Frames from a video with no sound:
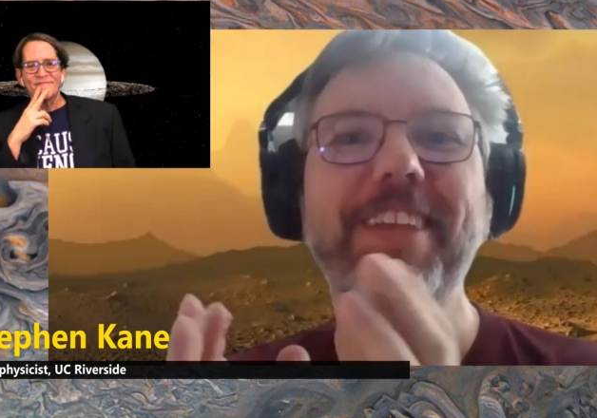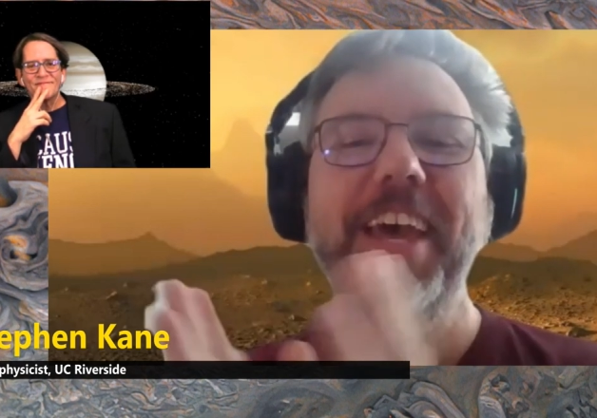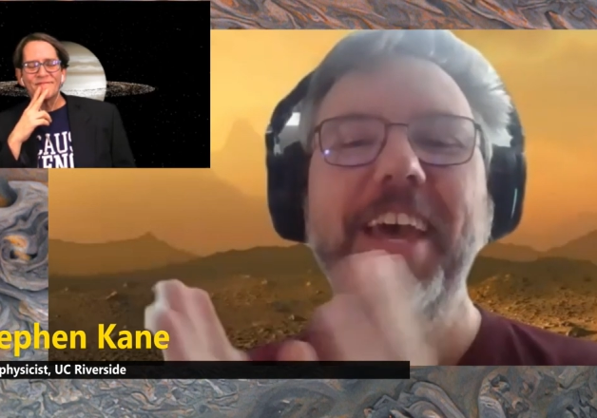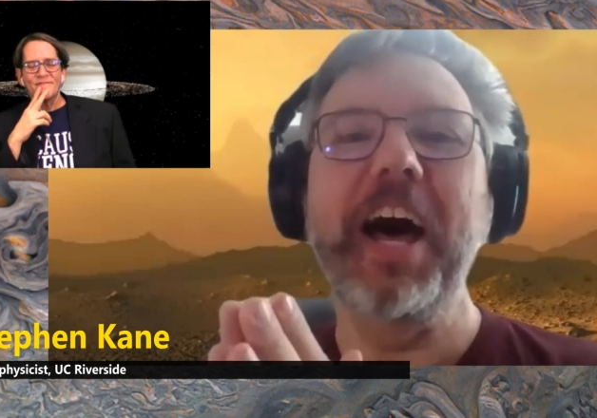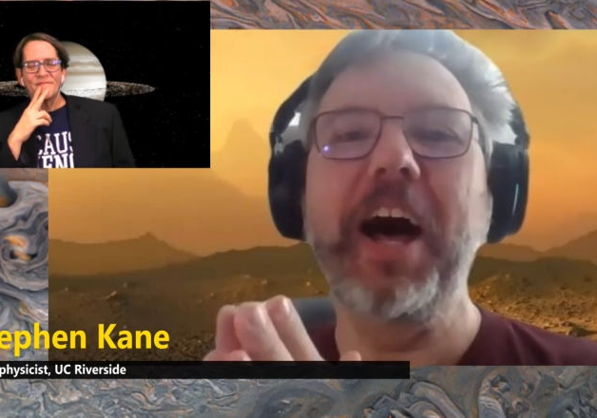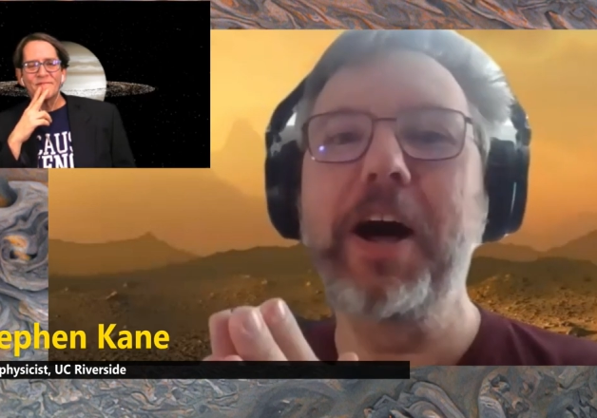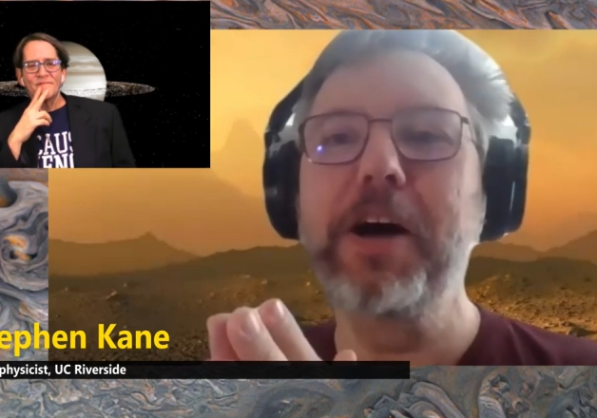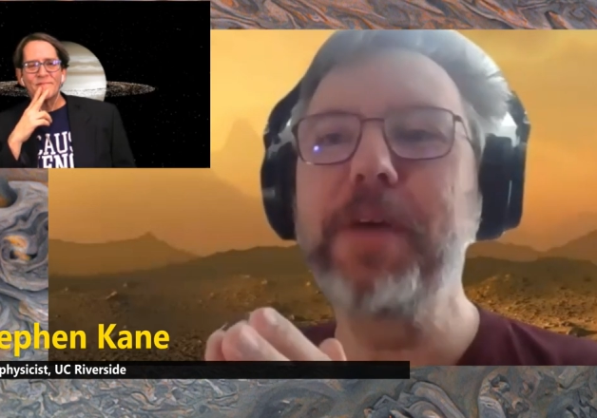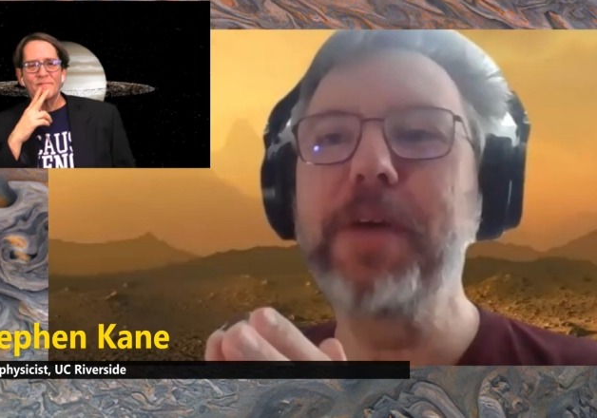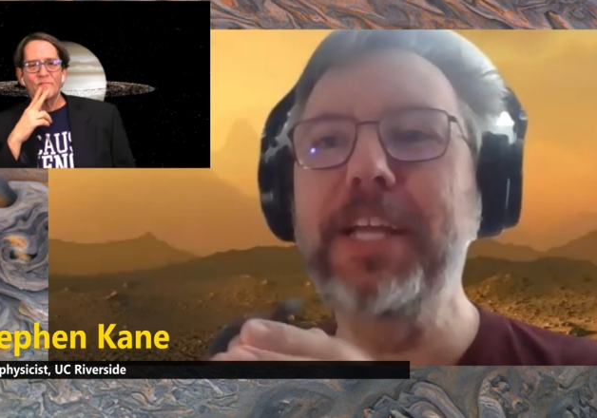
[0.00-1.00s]
Speaker 1: Um,
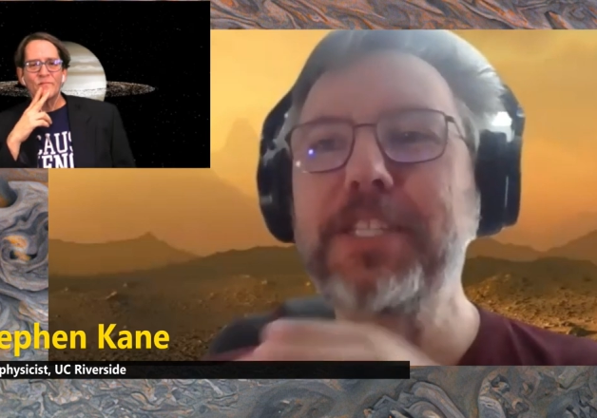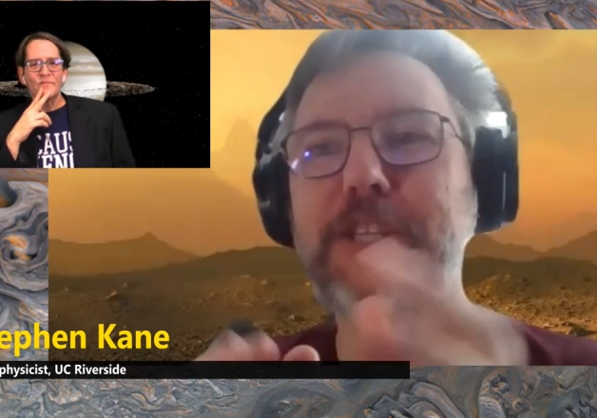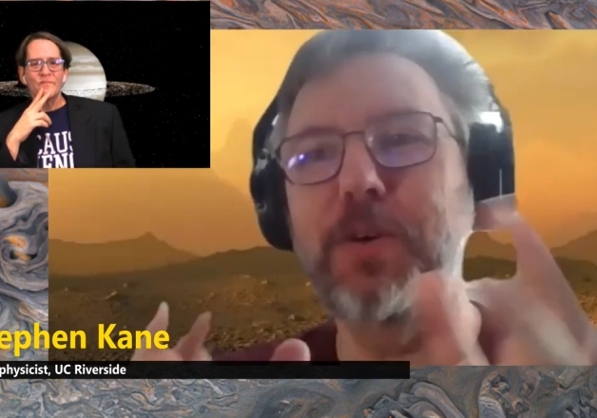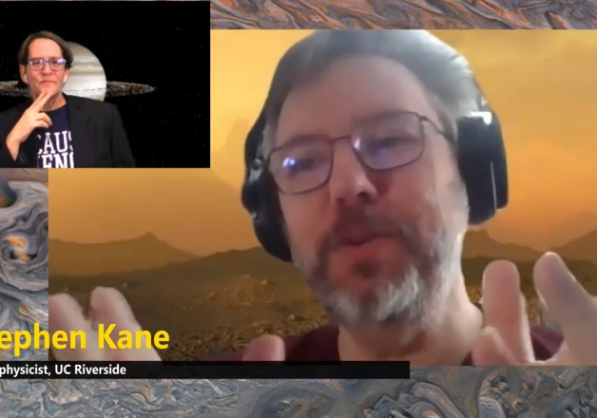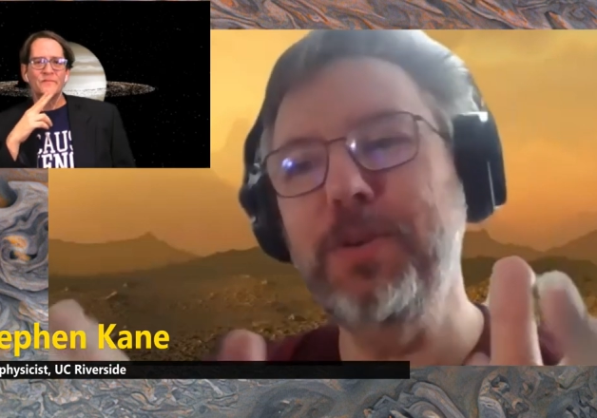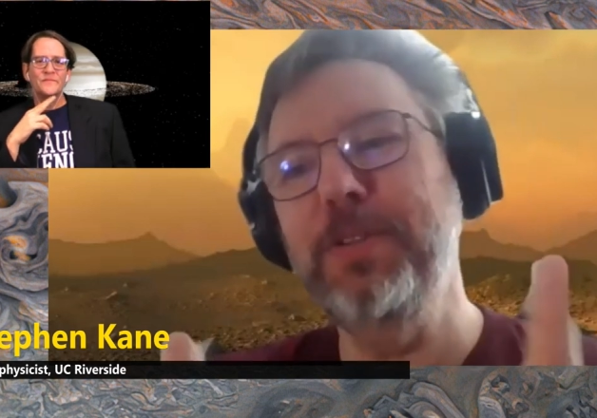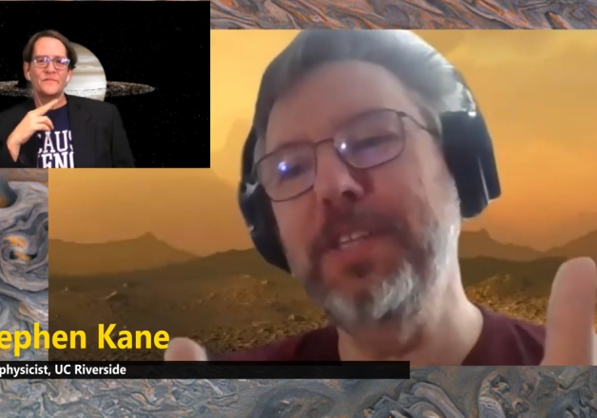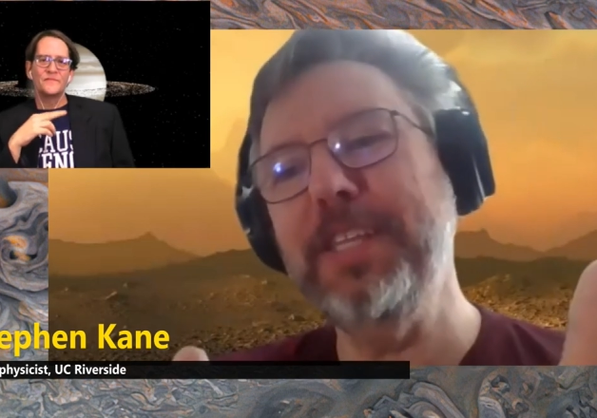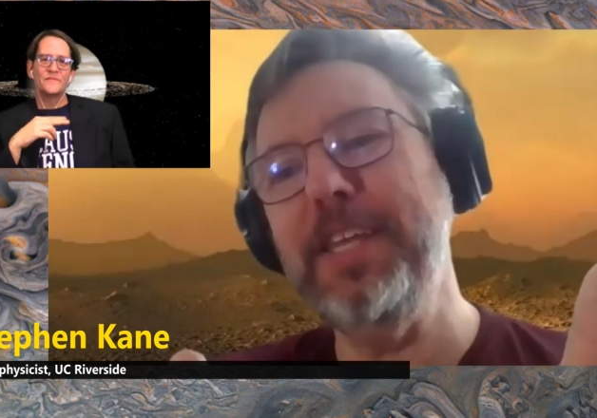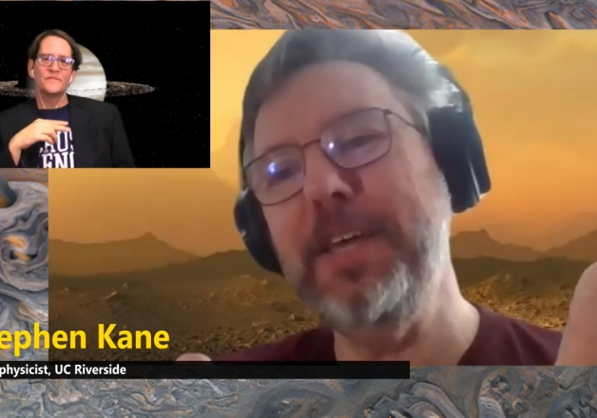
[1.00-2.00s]
and so you could think the
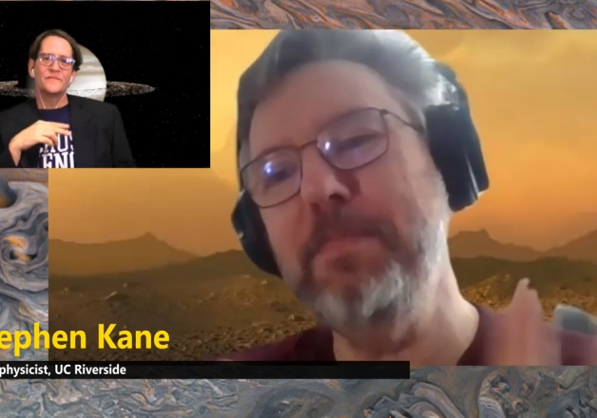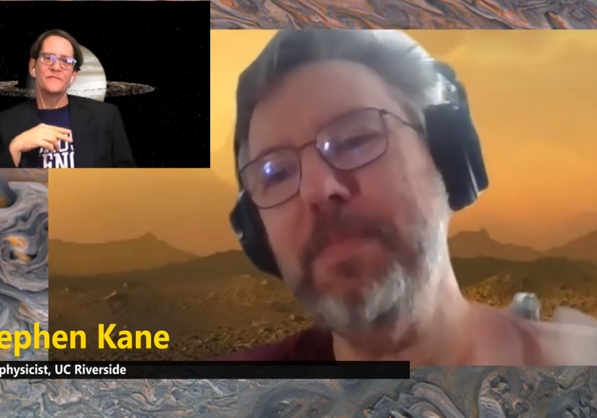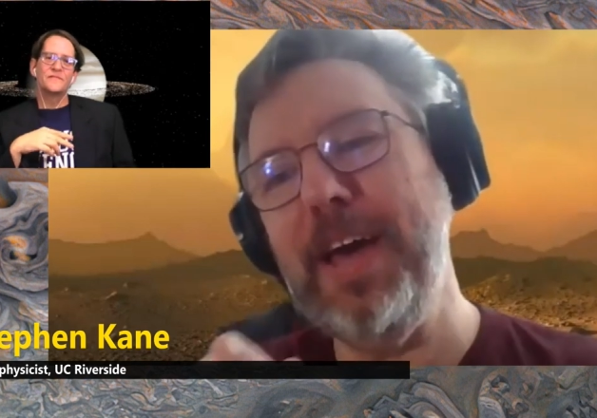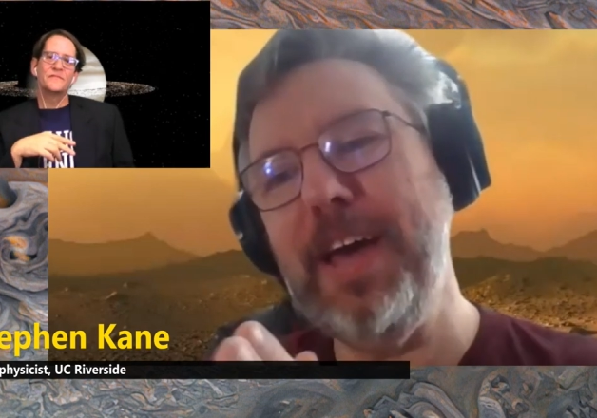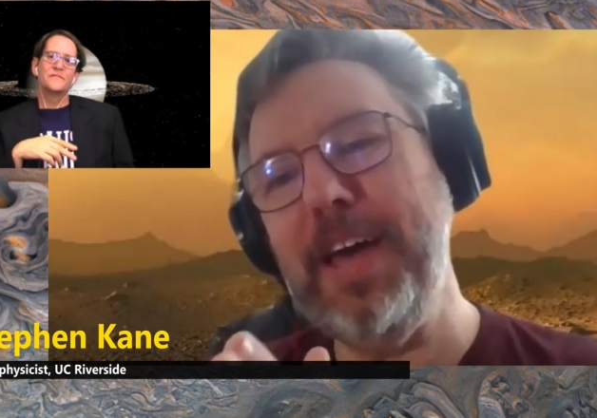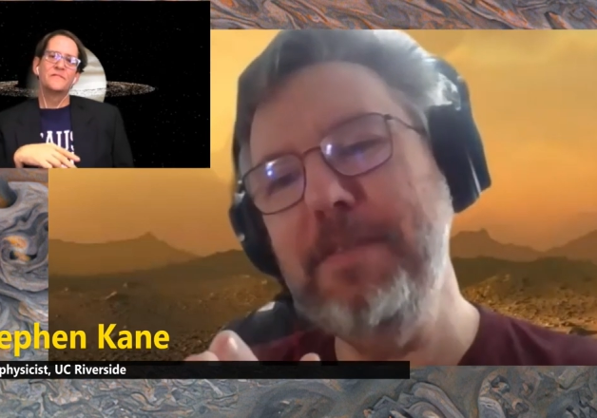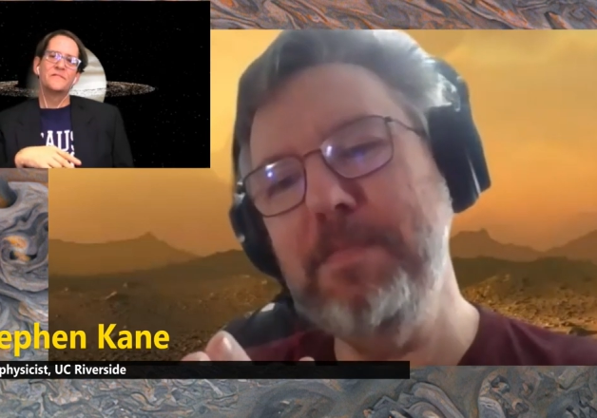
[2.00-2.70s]
impact, impact,